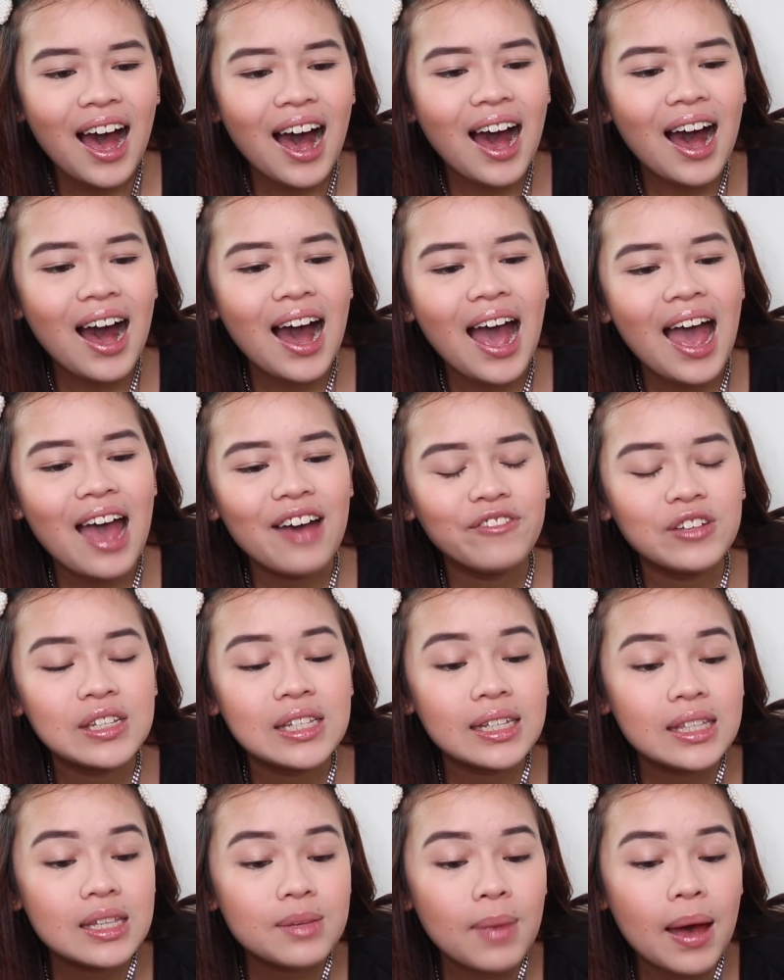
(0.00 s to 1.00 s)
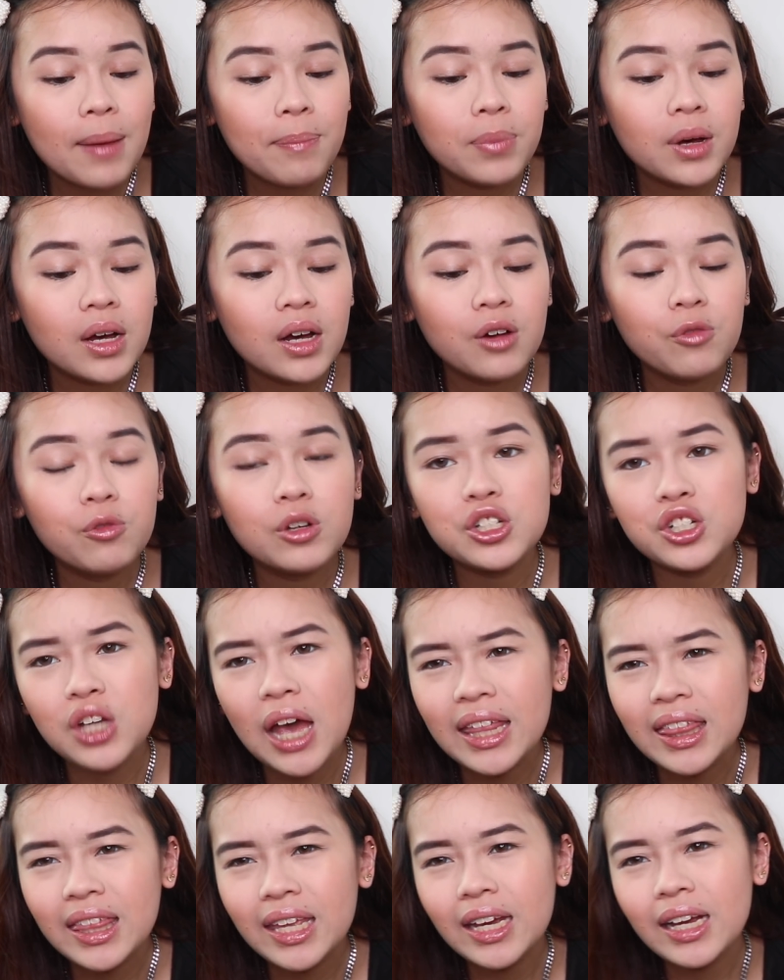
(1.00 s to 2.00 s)
I have City Mapper, which
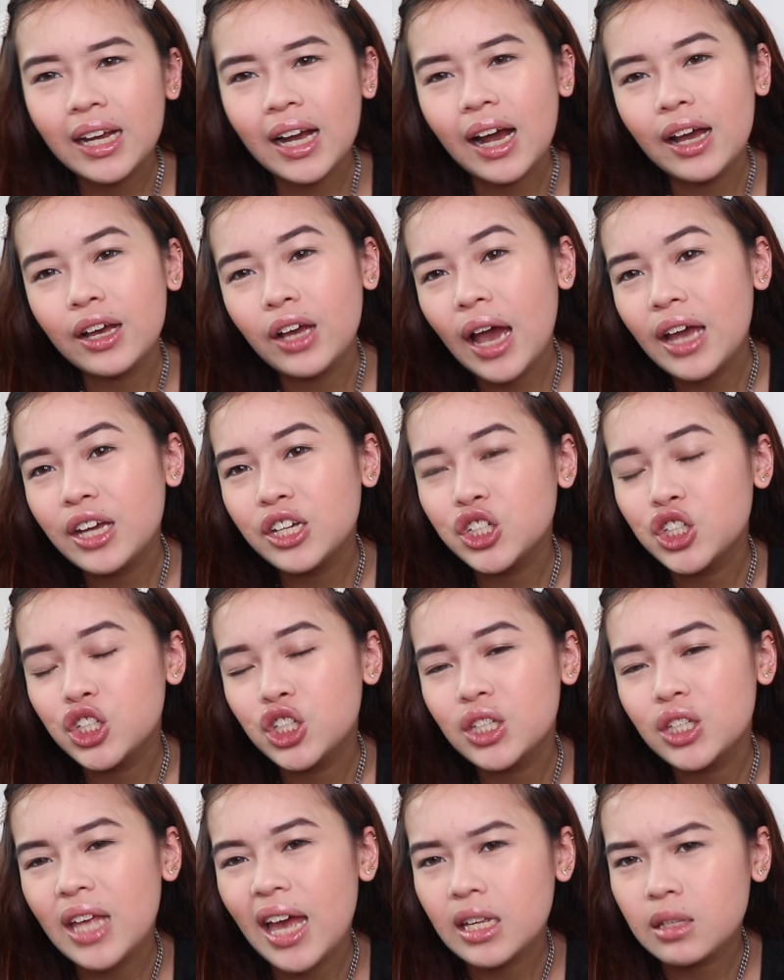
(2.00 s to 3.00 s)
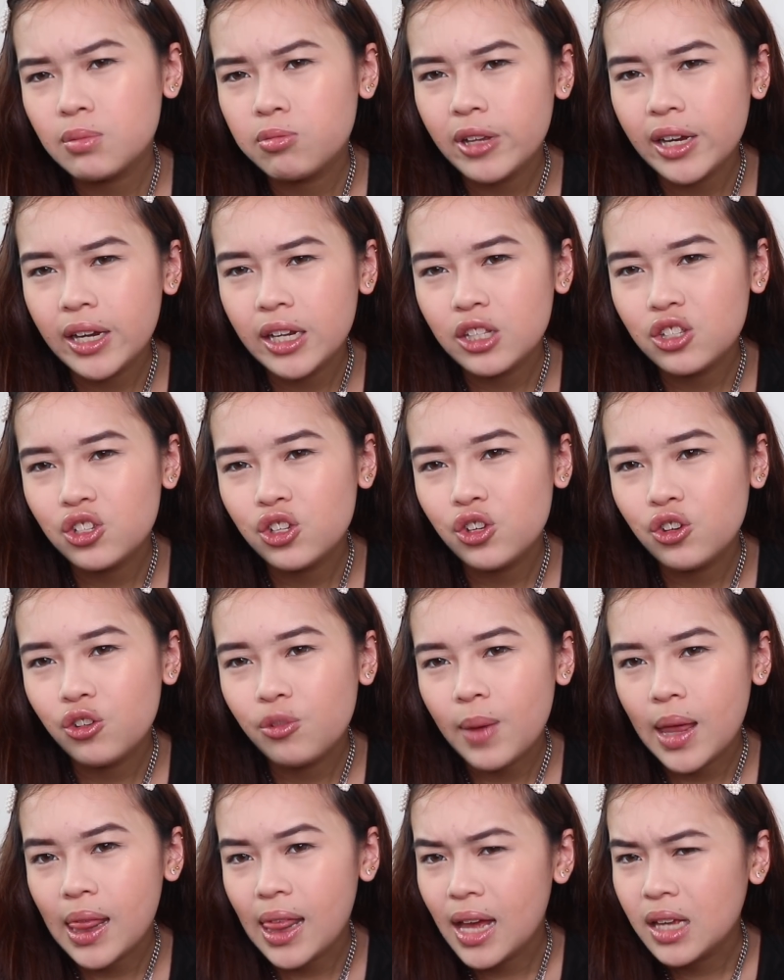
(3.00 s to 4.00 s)
I think I explained it to
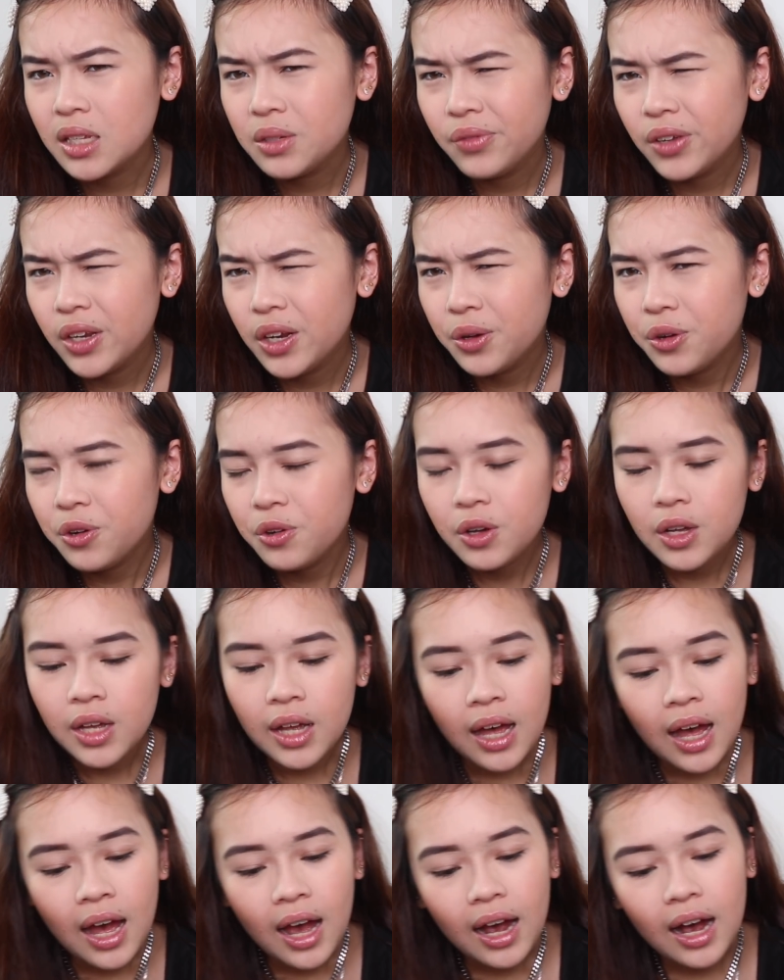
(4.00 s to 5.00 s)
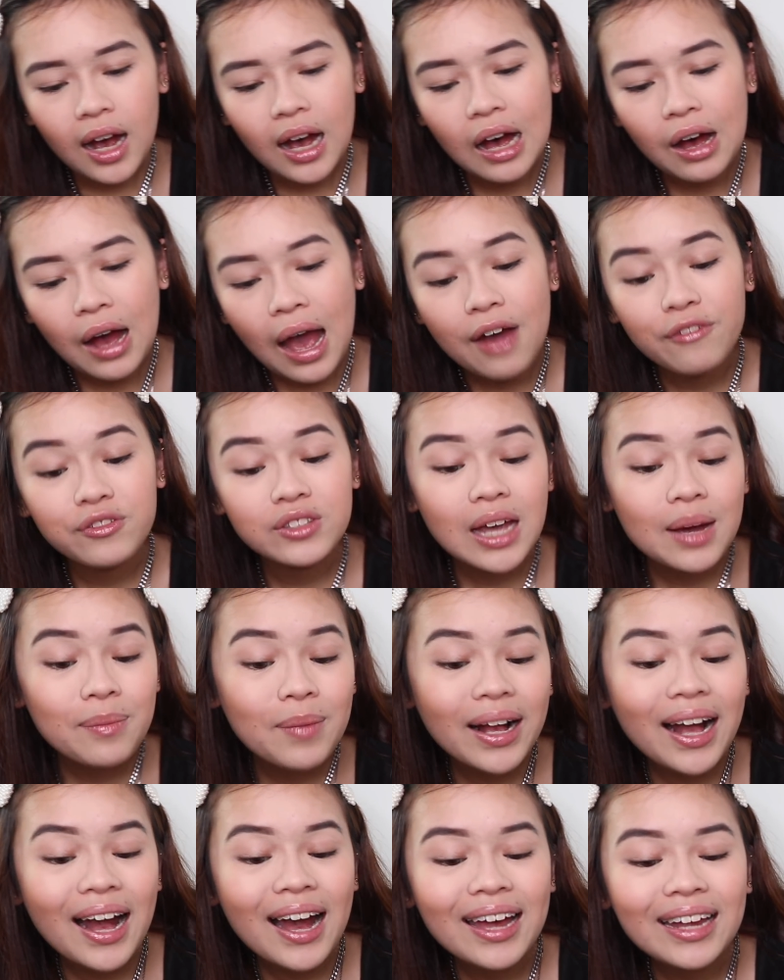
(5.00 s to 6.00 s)
you in my last video. I have
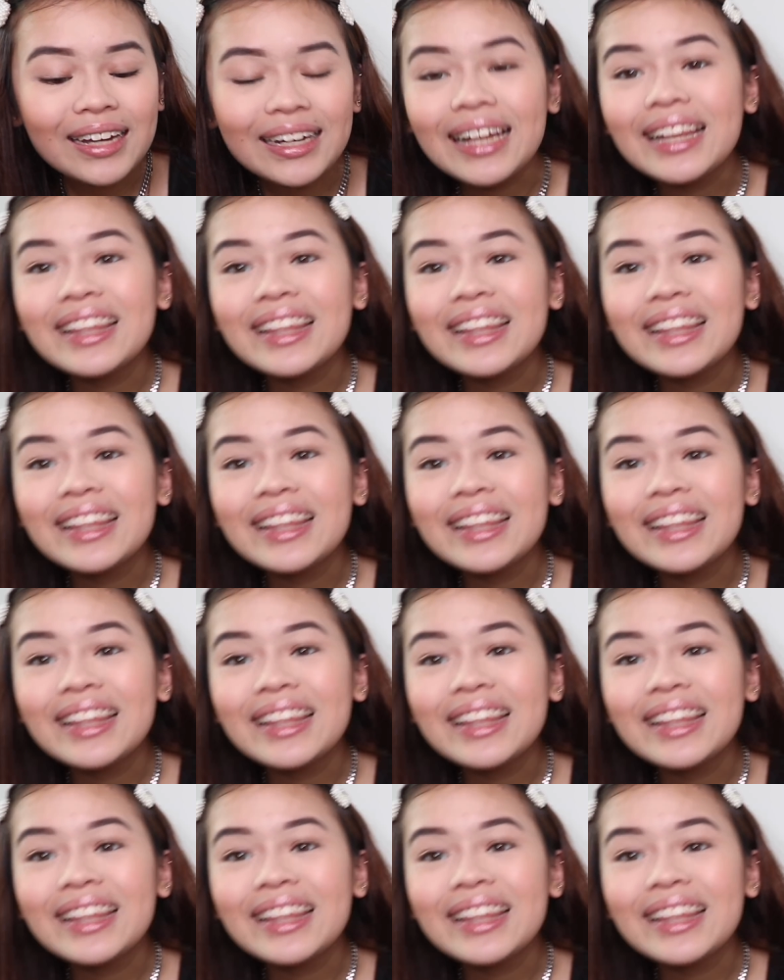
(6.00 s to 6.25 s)
Damakan.